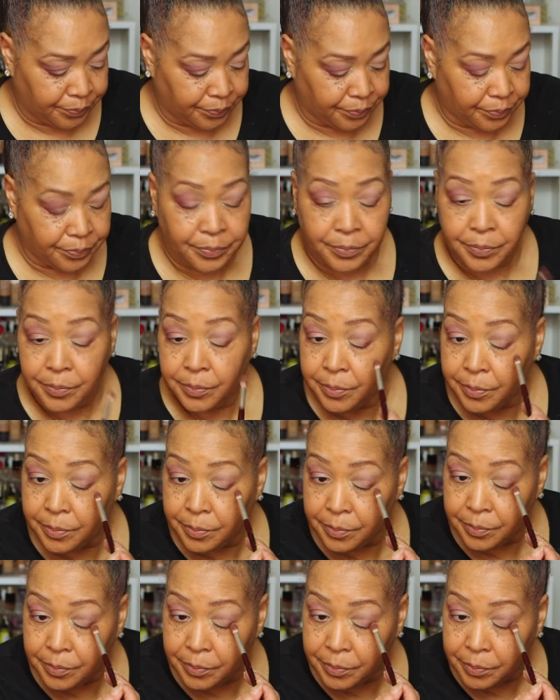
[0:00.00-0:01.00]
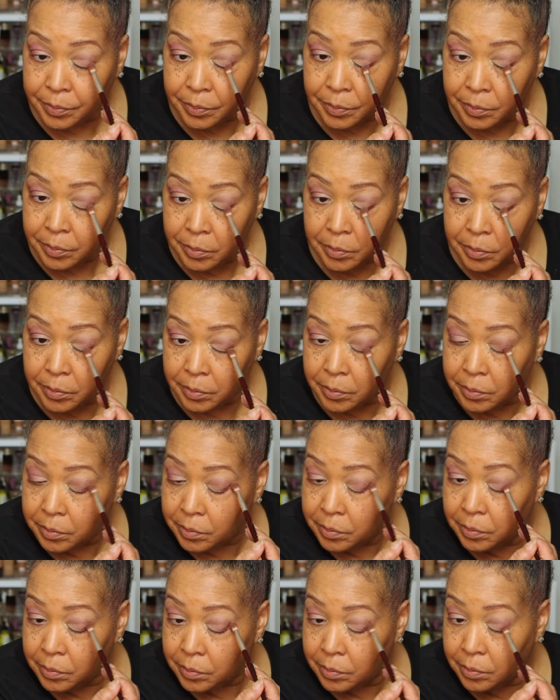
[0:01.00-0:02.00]

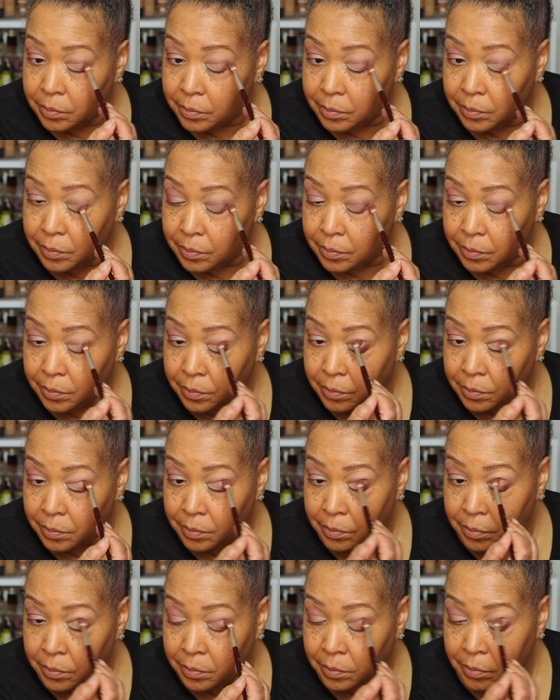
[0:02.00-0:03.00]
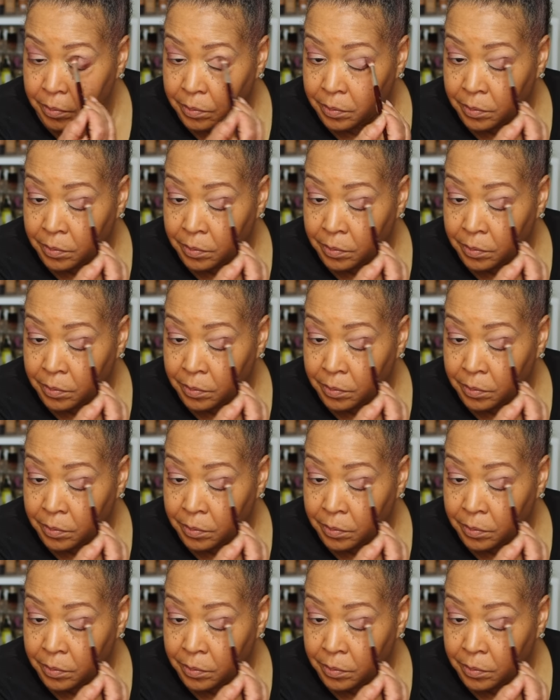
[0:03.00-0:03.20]
(no one is talking)